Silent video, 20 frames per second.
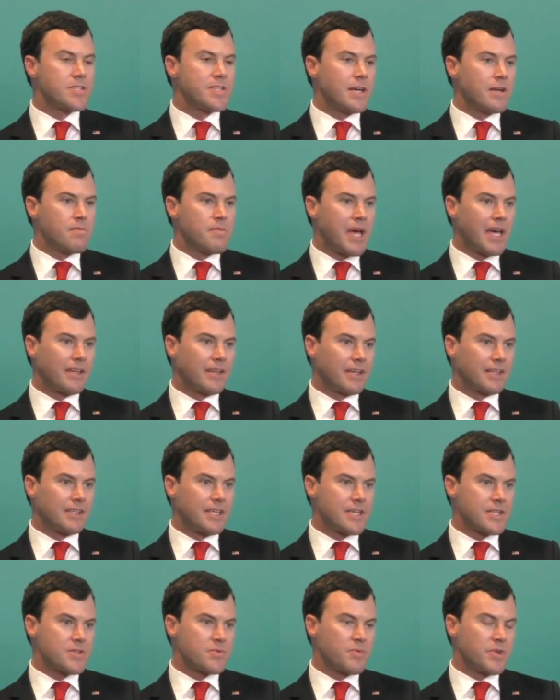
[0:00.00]
it's not a mailing
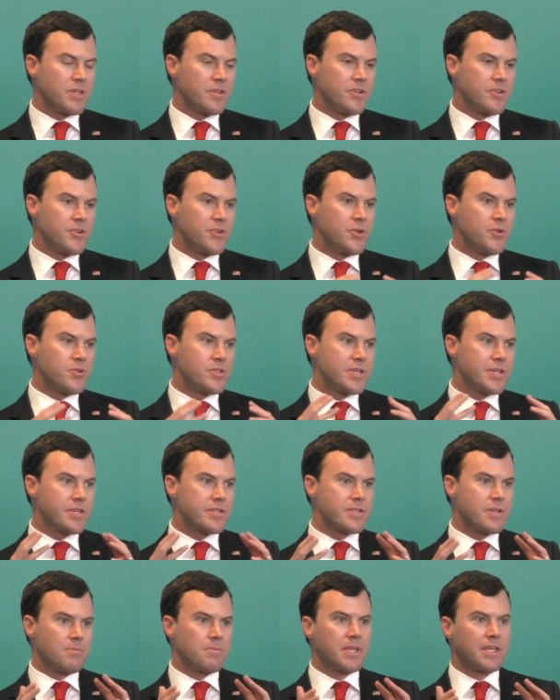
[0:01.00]
list. When you're
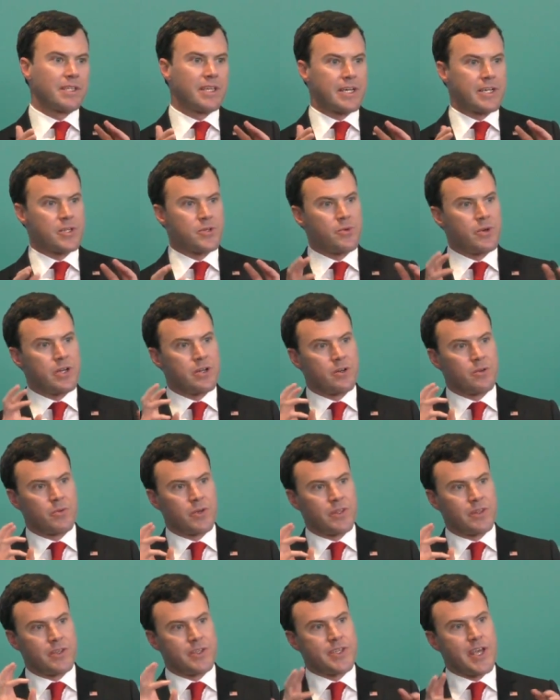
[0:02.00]
using something like Twitter
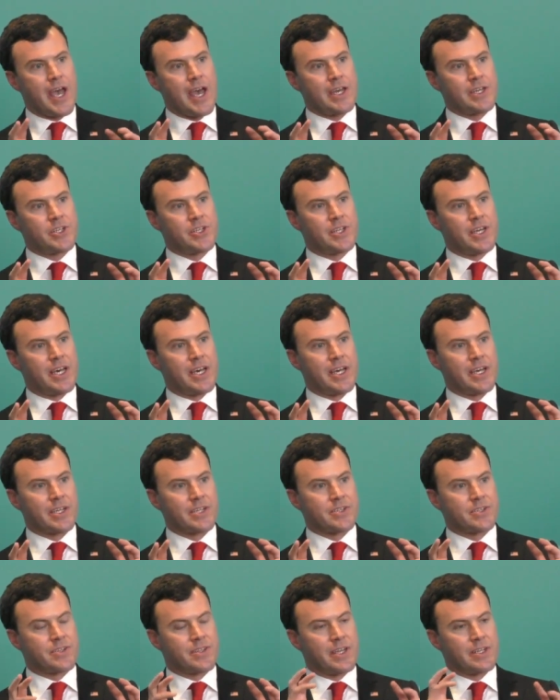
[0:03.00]
with these
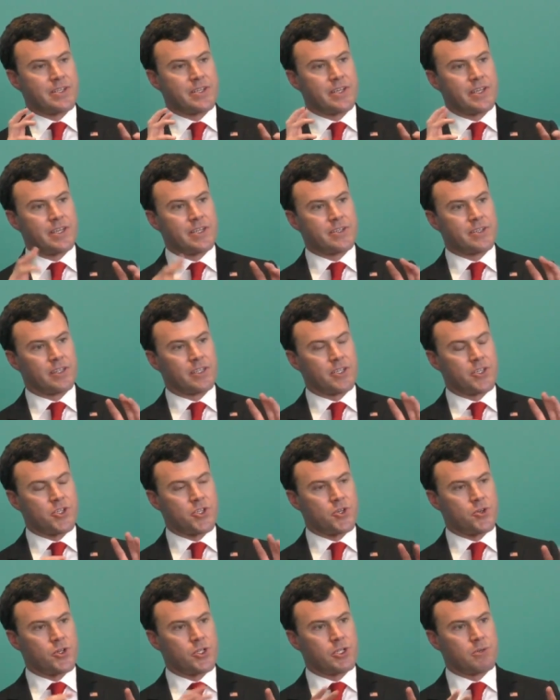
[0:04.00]
hashtags, that's an easily
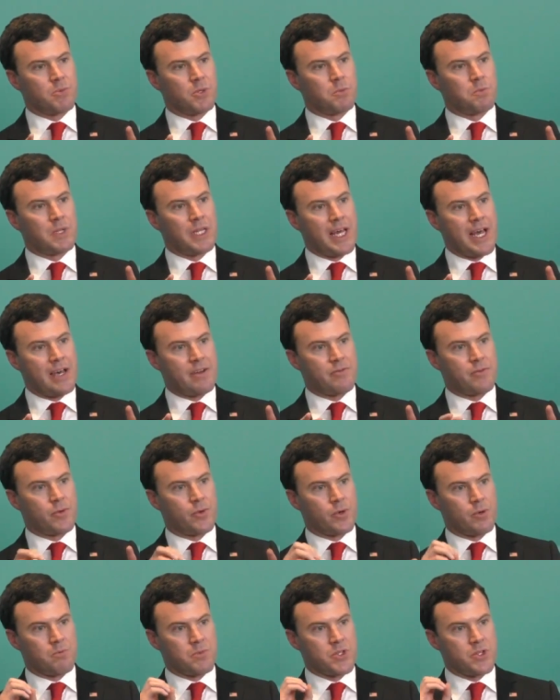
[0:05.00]
searchable
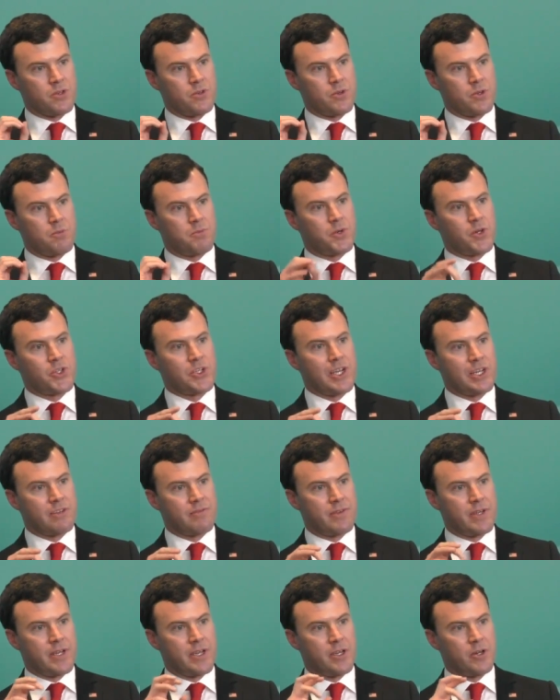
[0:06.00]
platform. So you push out
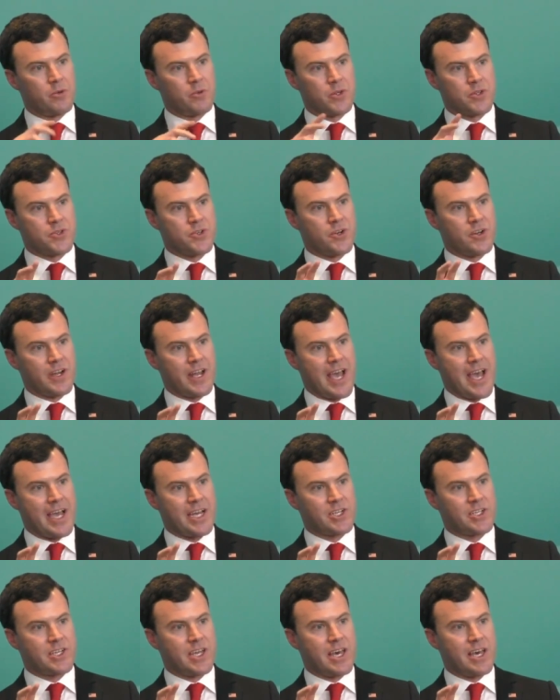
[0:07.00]
a video with certain
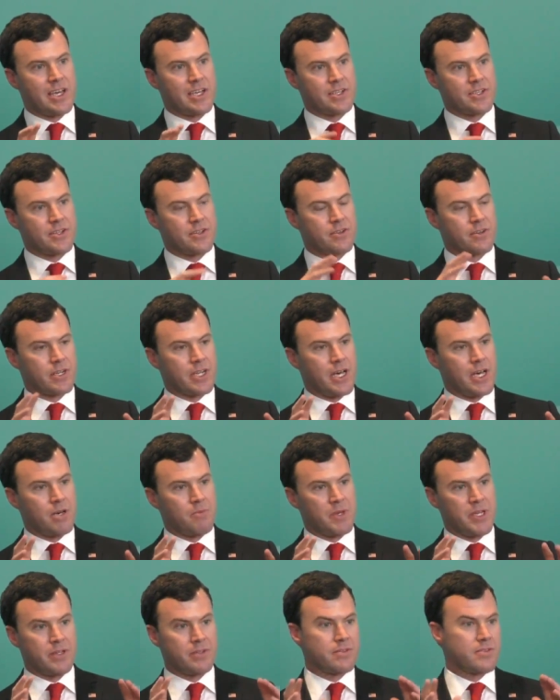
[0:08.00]
hashtags that are
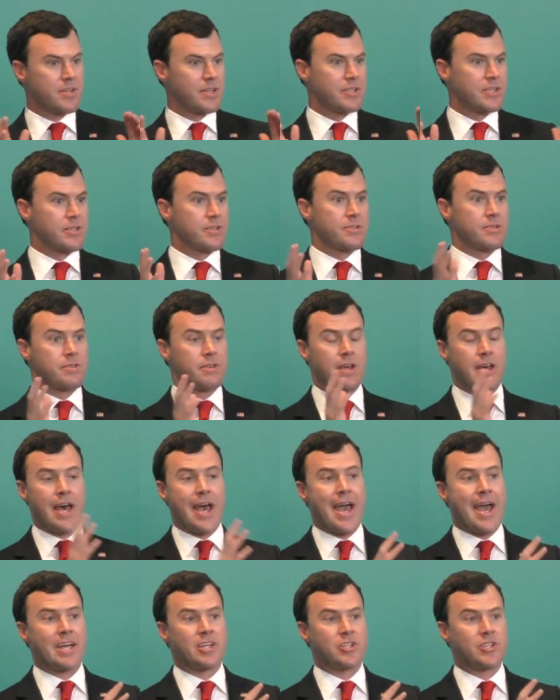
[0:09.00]
common, such as a
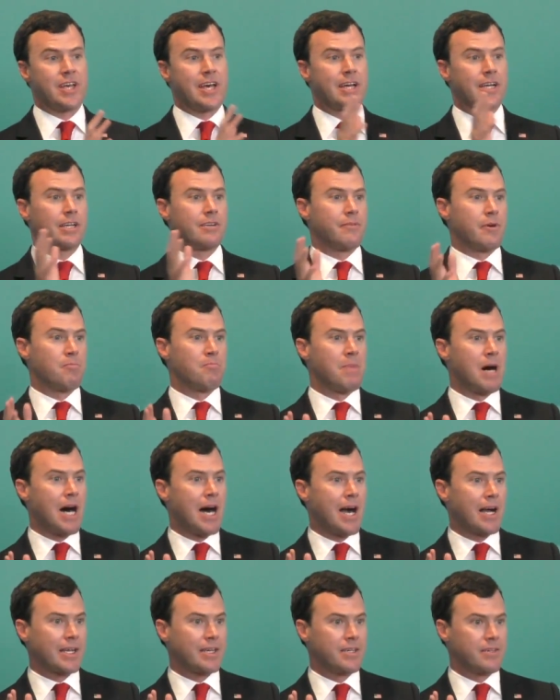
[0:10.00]
hashtag of
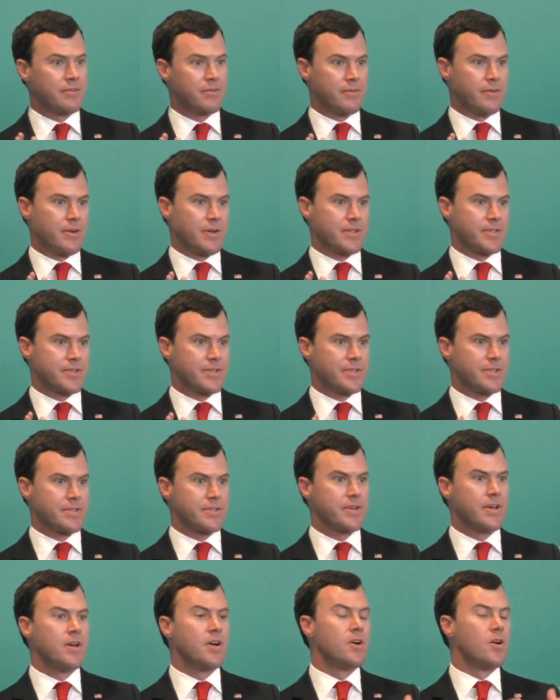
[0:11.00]
Amaq for
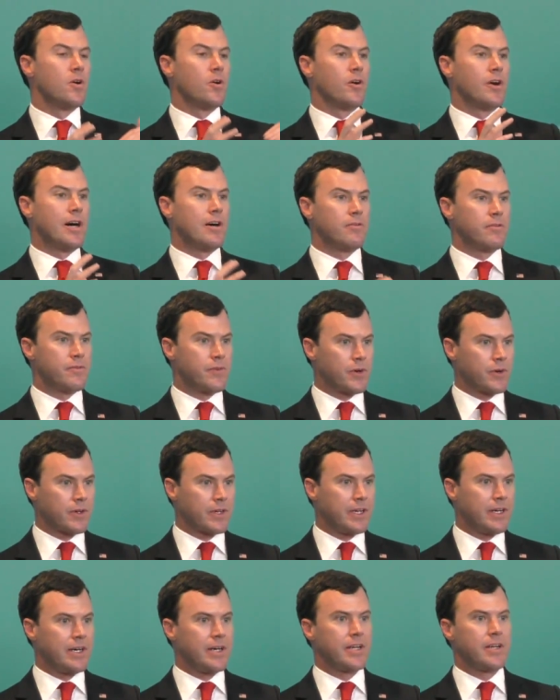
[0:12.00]
instance, or
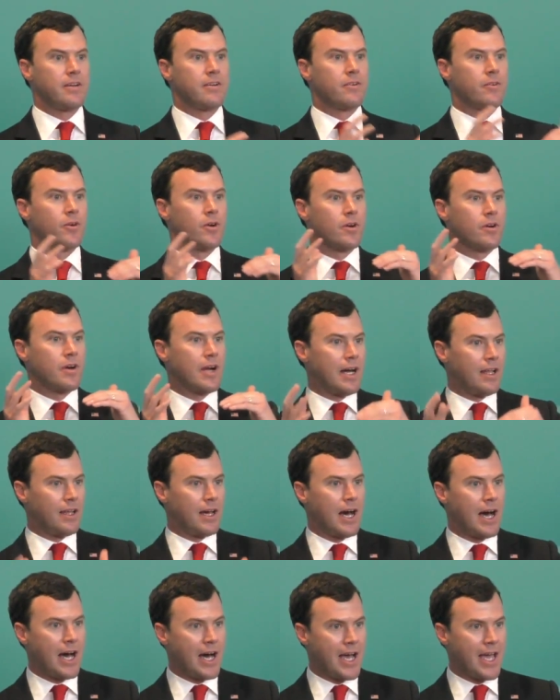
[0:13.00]
Al-Furqan, or
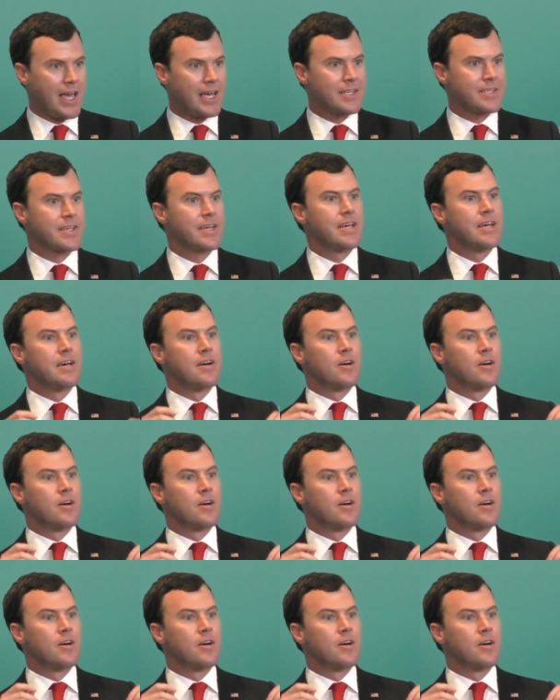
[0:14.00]
Al-Hayat,